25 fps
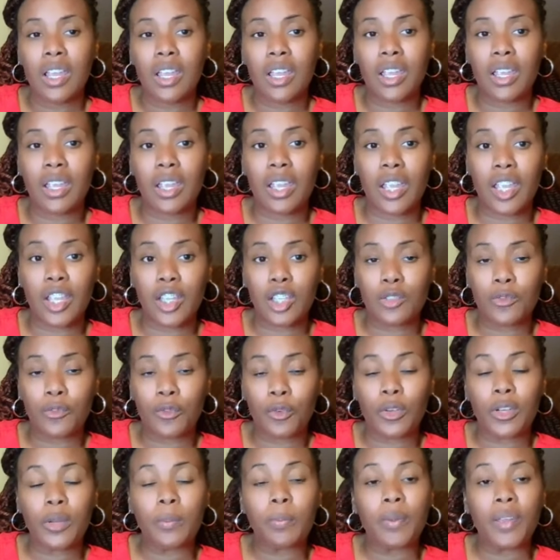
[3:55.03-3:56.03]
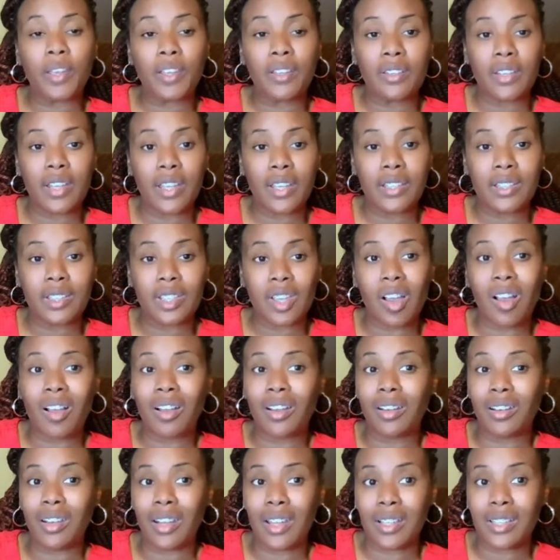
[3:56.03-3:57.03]
a H4 dependent
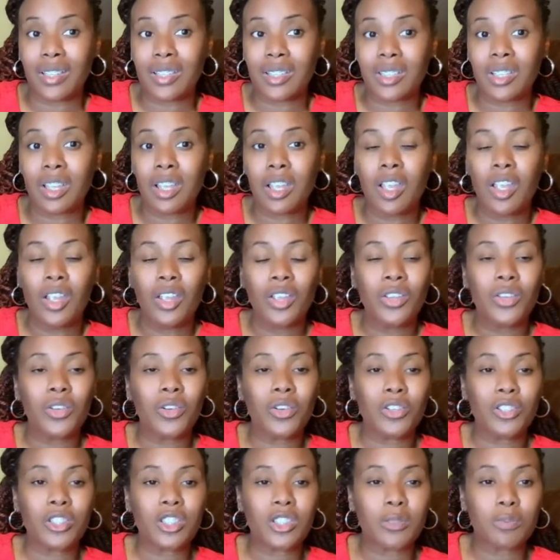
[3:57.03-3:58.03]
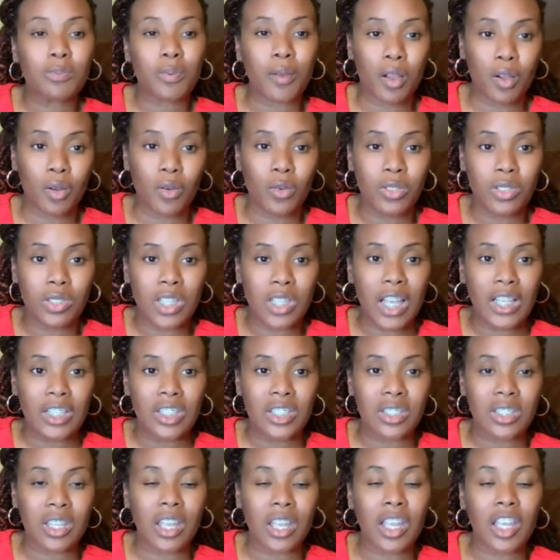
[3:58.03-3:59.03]
unless your spouse,
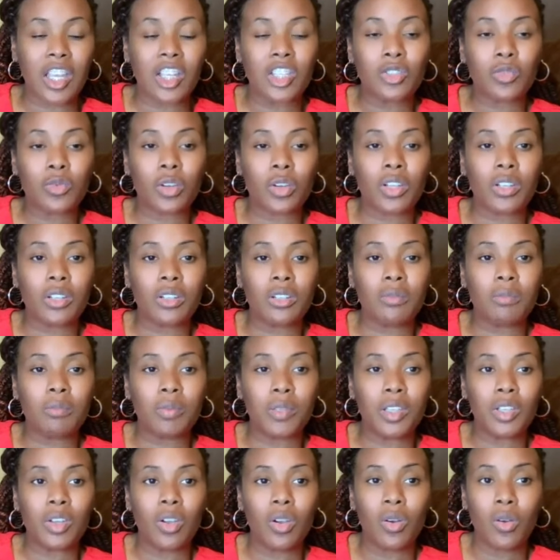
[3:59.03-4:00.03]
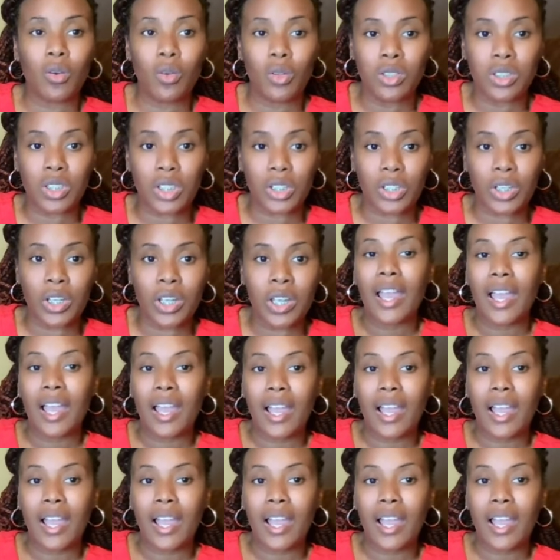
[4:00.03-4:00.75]
that's the H1B holder,